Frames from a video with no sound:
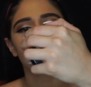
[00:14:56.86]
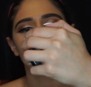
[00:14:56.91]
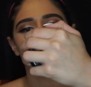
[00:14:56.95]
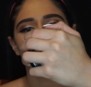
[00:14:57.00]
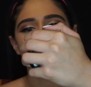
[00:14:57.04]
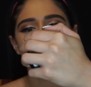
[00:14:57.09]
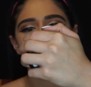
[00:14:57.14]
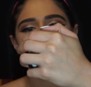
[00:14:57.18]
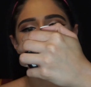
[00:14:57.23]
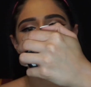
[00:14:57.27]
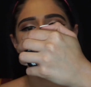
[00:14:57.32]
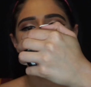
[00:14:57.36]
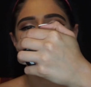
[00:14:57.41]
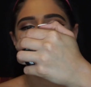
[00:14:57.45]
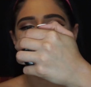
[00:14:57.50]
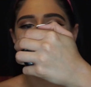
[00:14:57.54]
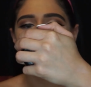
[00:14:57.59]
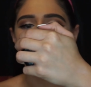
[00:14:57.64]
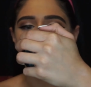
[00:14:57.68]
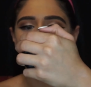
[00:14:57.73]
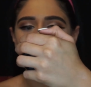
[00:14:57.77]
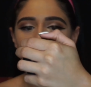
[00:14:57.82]
pressed
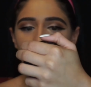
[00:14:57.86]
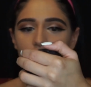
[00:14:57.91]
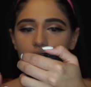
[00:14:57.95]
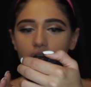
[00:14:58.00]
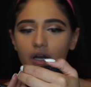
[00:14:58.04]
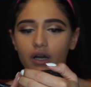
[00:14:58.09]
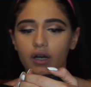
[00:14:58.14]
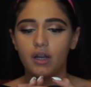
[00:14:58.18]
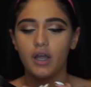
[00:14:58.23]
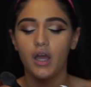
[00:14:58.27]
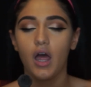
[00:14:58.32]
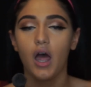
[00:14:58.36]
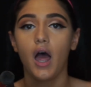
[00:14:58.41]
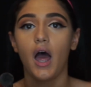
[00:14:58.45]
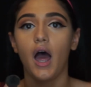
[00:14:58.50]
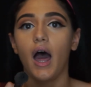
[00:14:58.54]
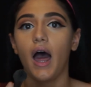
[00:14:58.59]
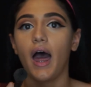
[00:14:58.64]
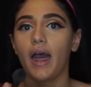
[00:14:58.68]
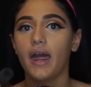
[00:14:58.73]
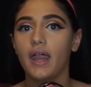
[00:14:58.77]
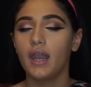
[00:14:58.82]
powder
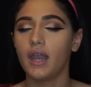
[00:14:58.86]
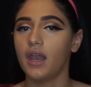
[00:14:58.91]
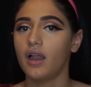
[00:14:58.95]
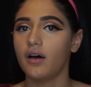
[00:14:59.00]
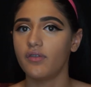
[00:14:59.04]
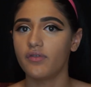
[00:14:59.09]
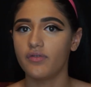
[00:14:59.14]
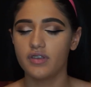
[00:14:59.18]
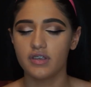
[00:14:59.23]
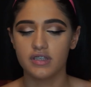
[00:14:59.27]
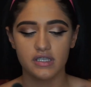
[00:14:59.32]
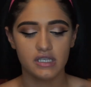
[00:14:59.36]
I love this.